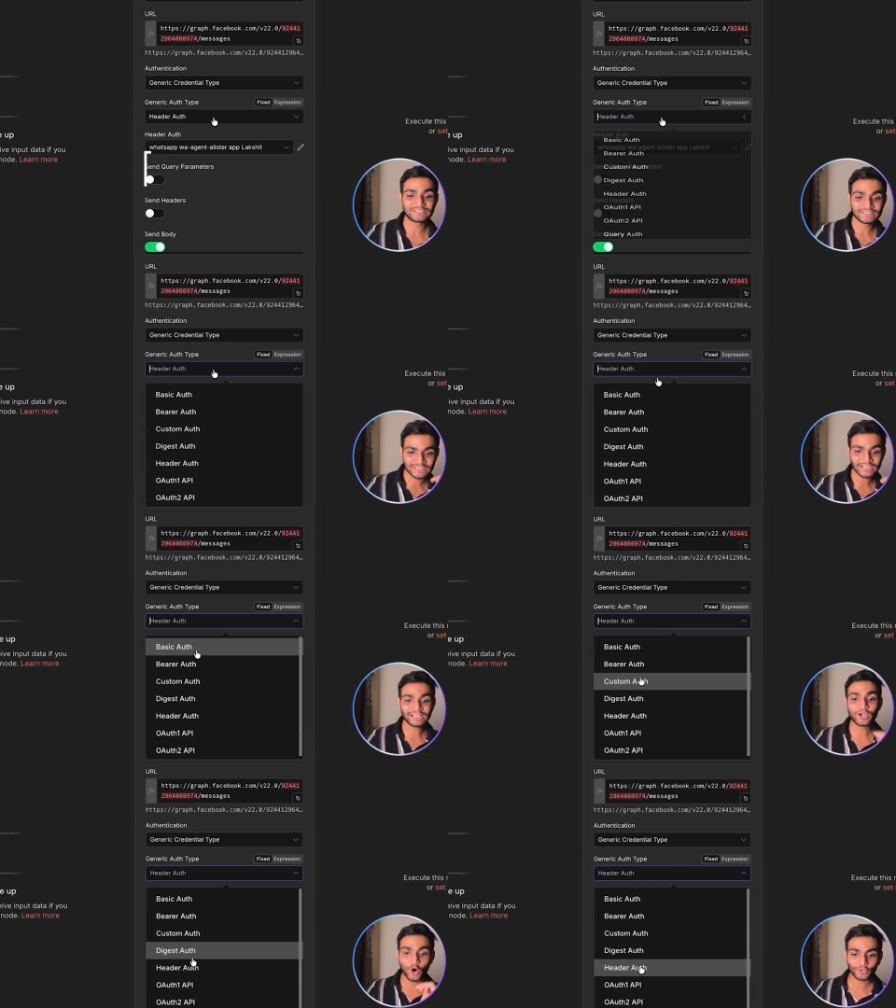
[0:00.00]

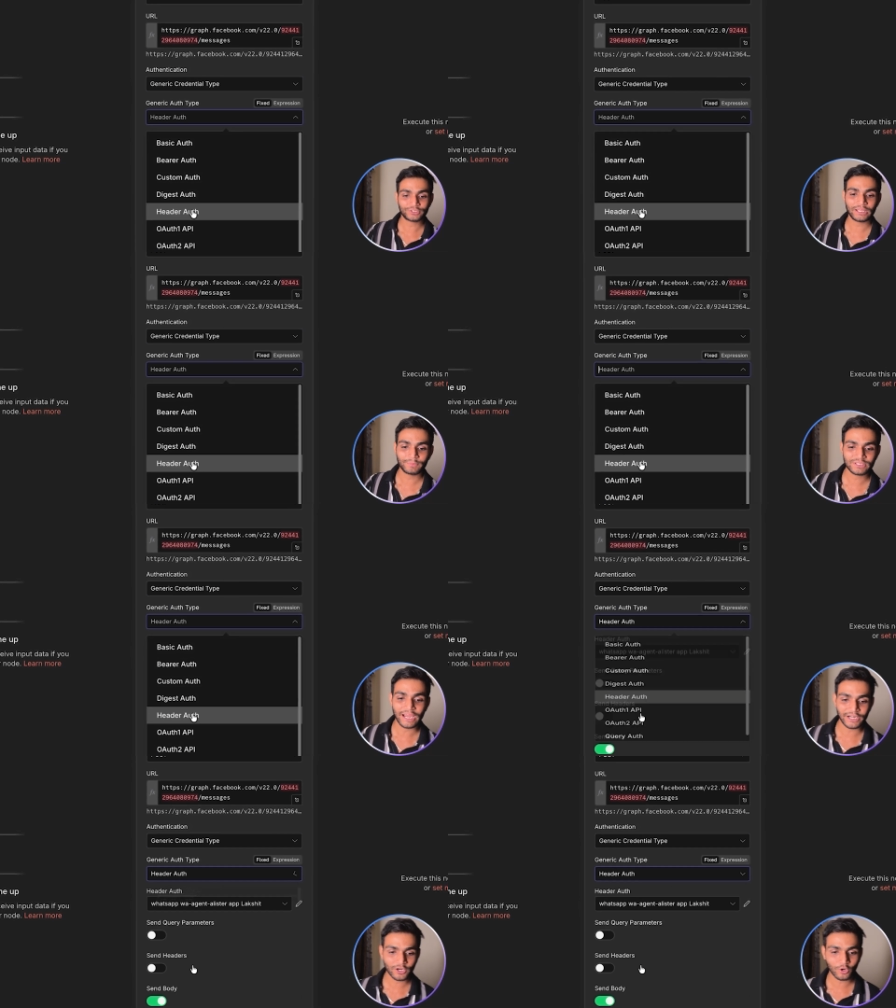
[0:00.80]
generic auth type as a
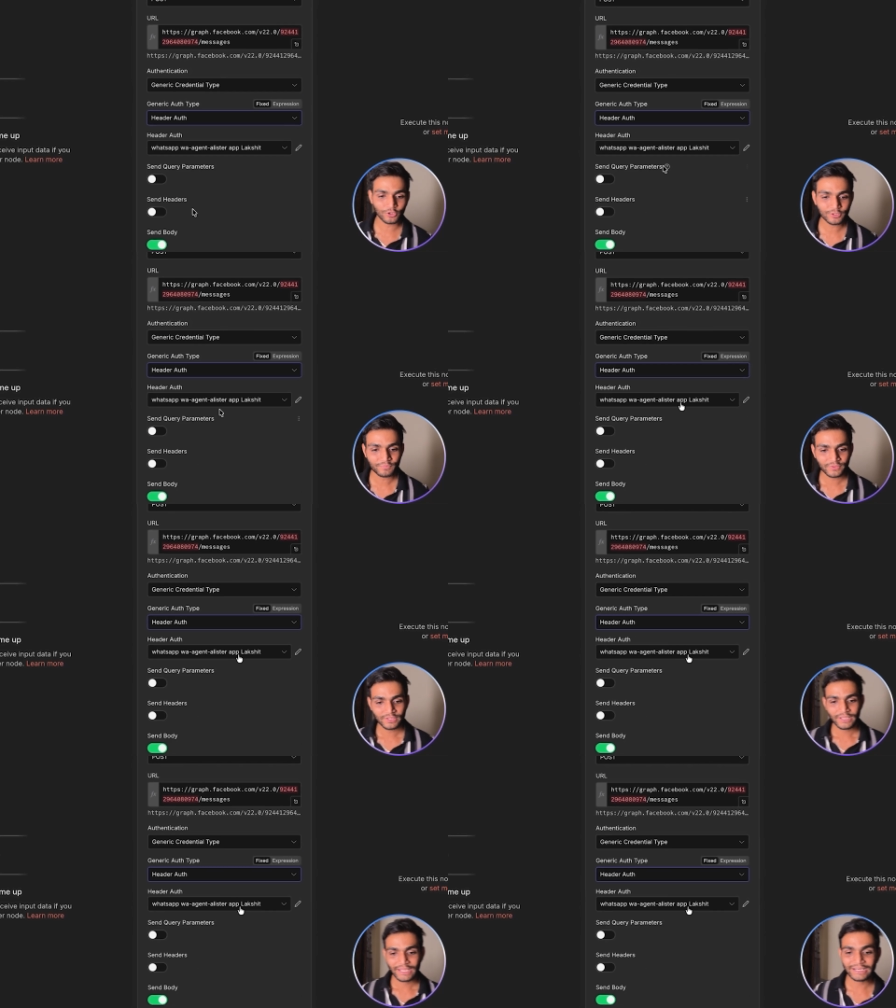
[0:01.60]
header auth
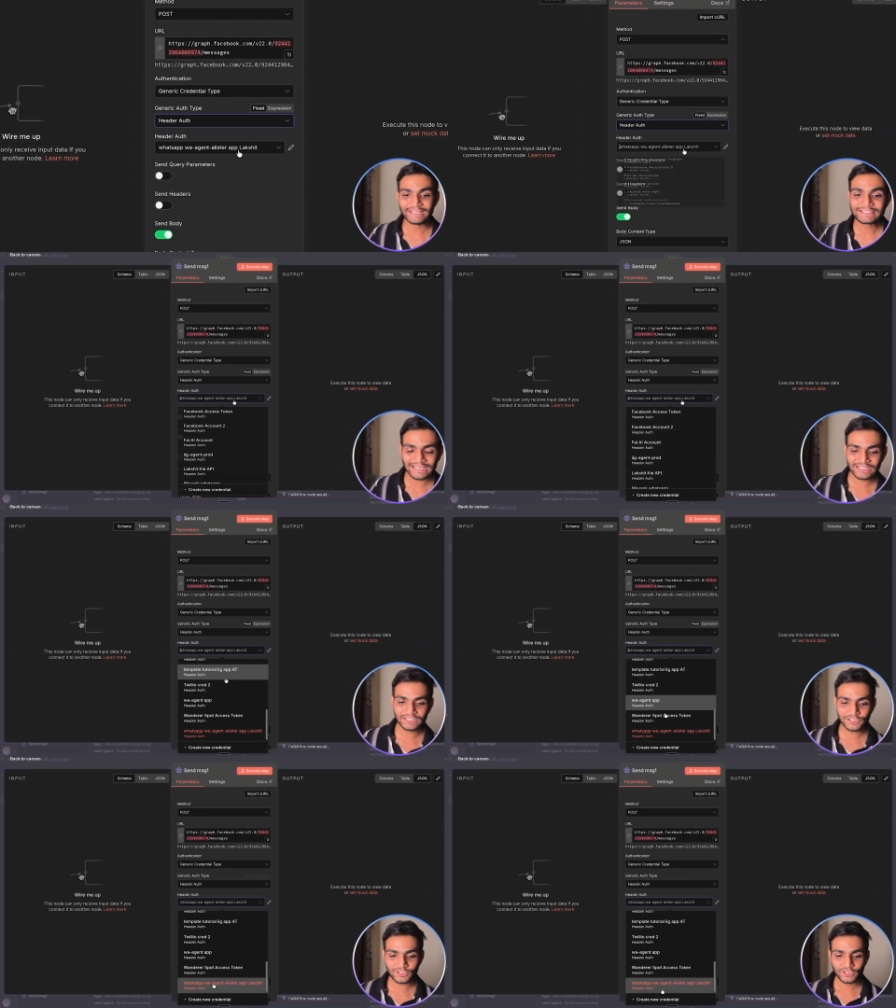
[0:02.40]
and inside
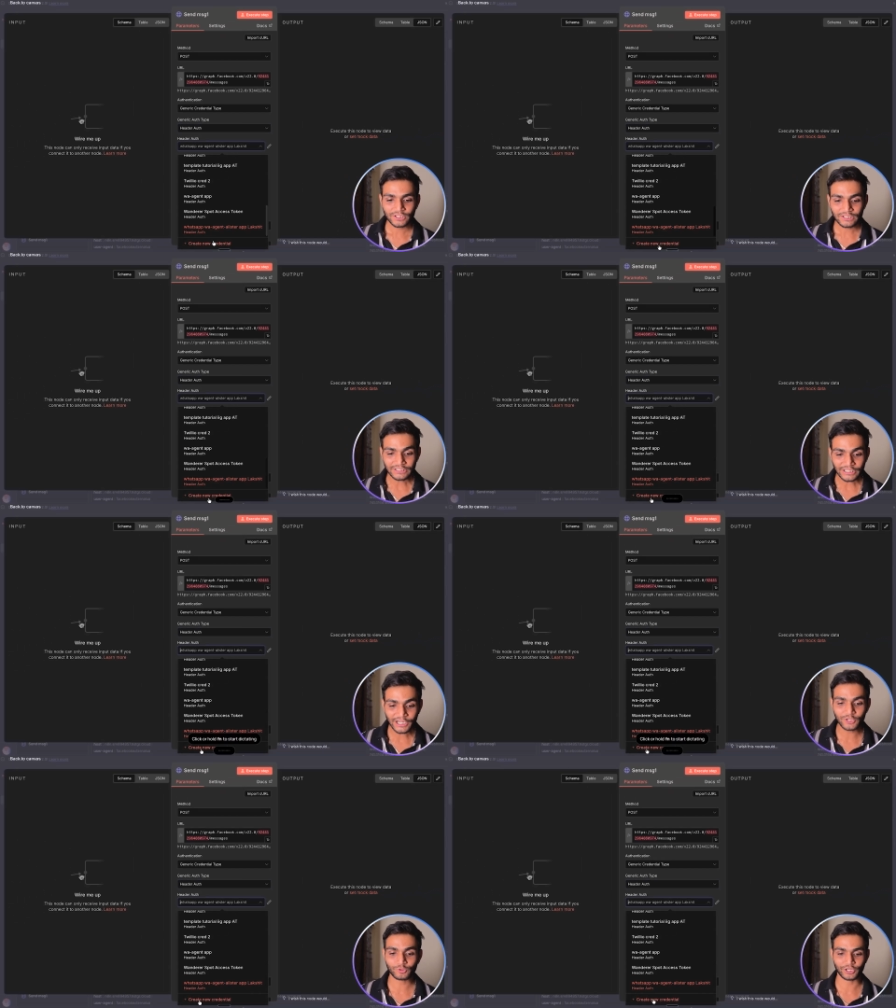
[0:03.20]
this
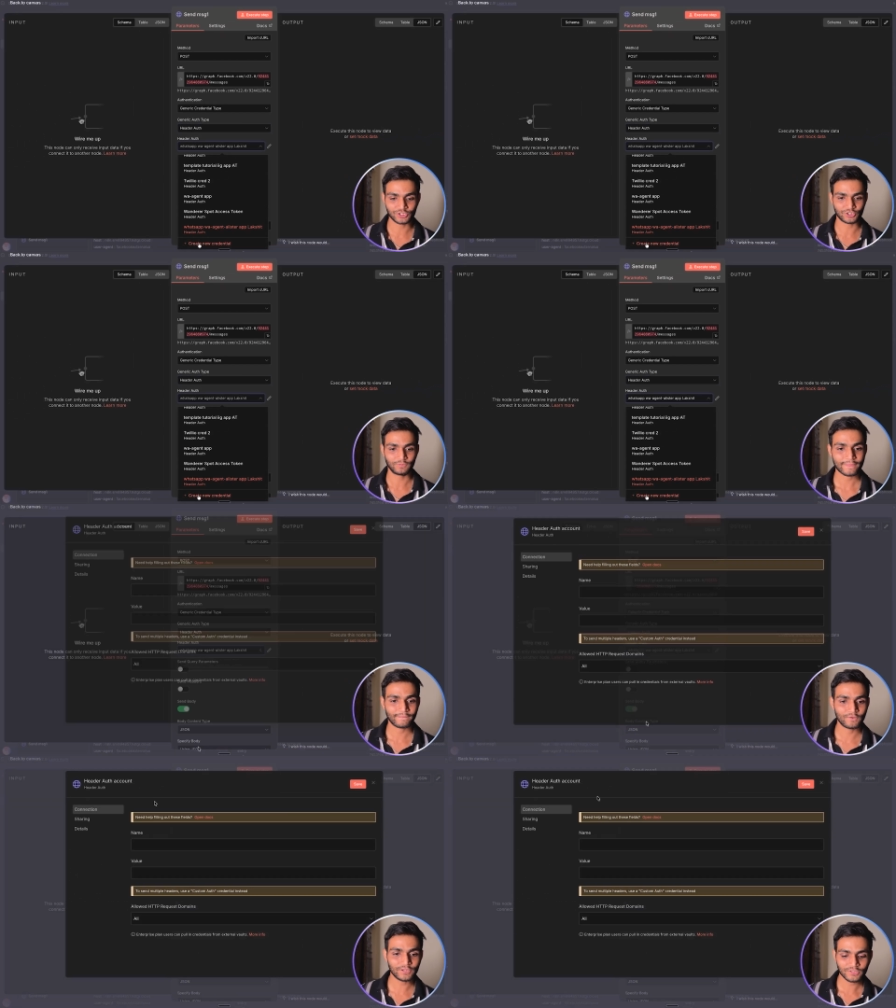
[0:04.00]
create new
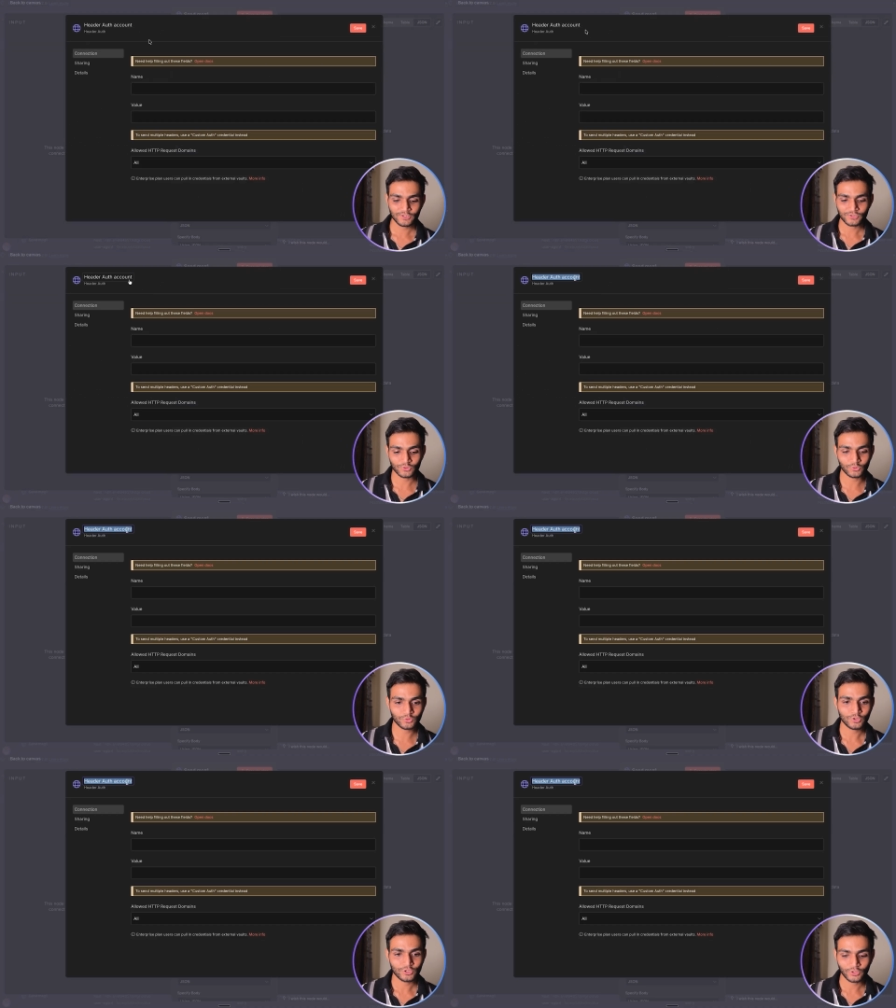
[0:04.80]
credential okay so
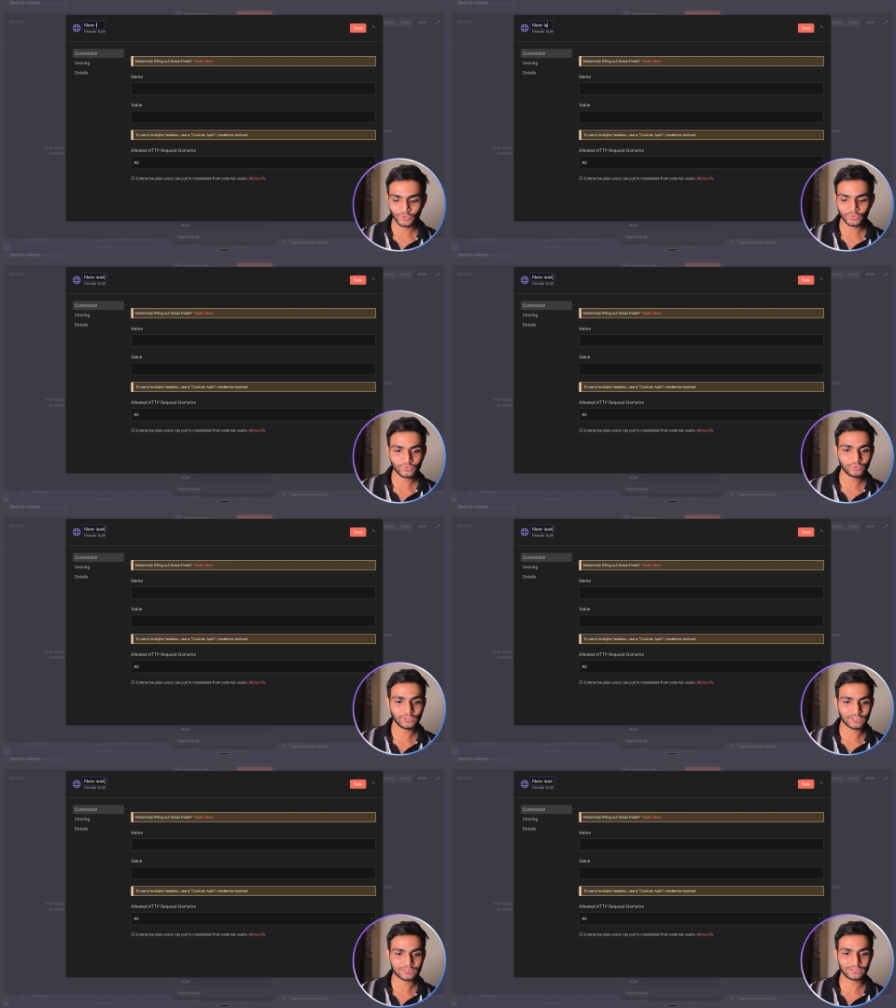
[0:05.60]
new
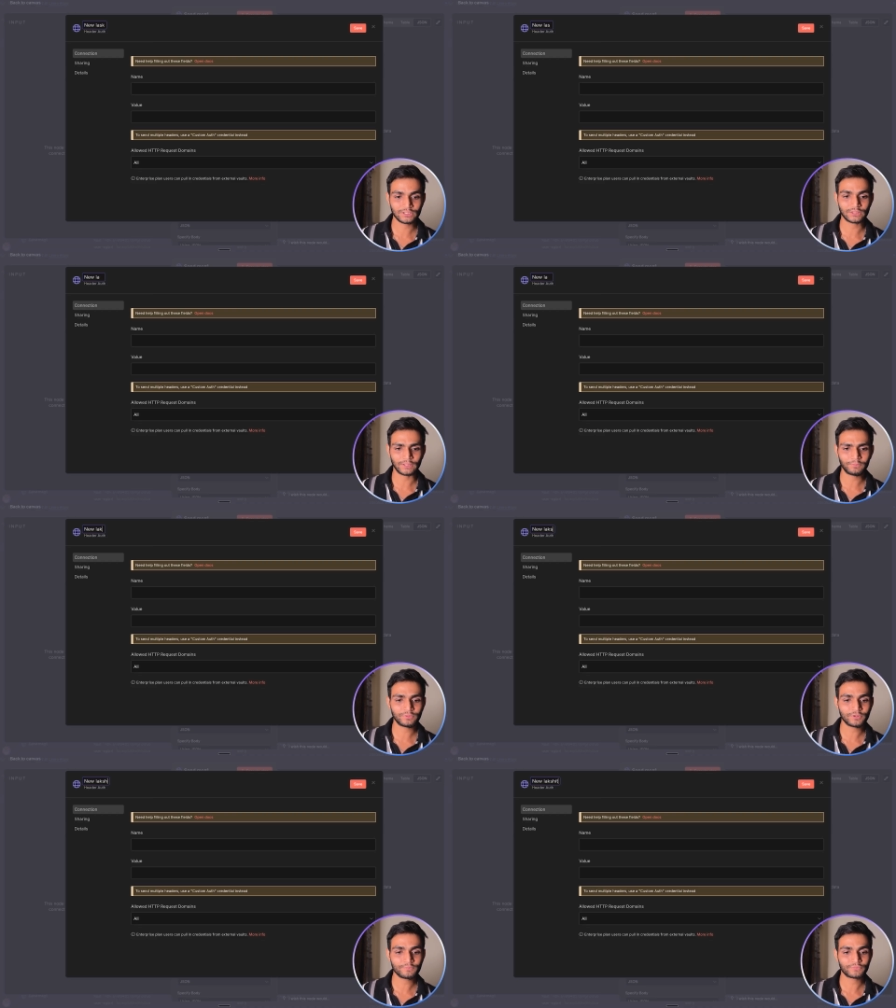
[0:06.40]
lakshit
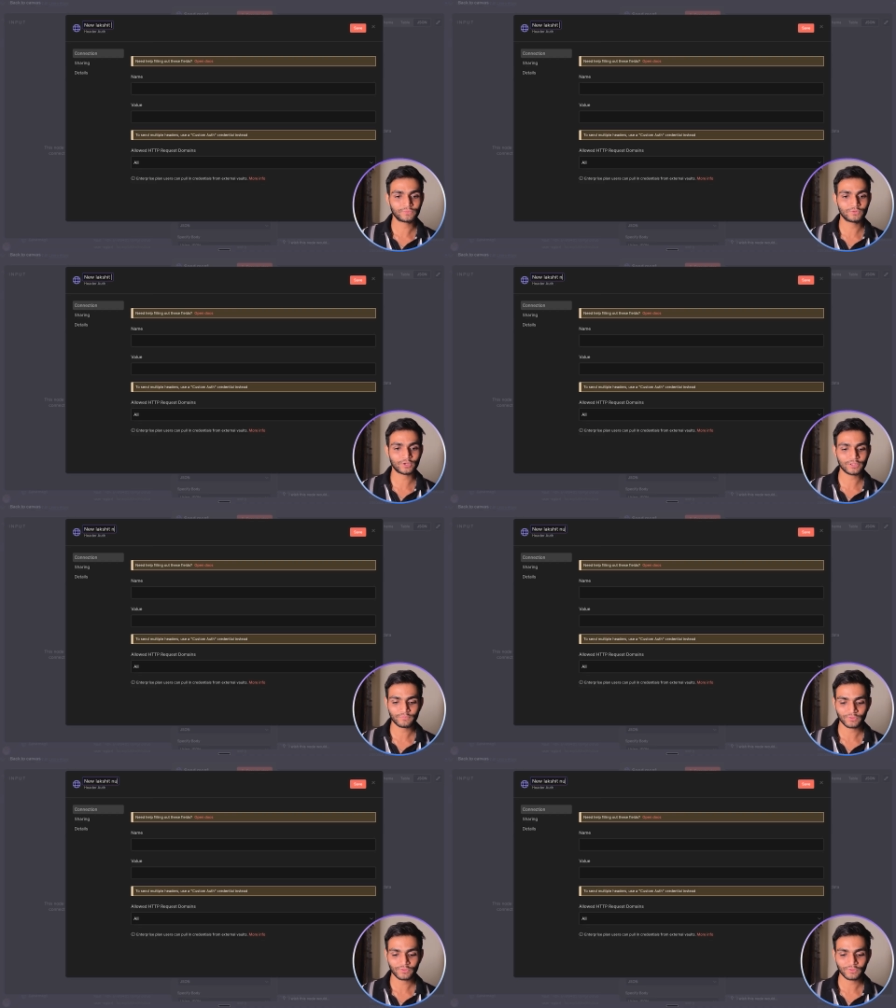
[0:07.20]
number okay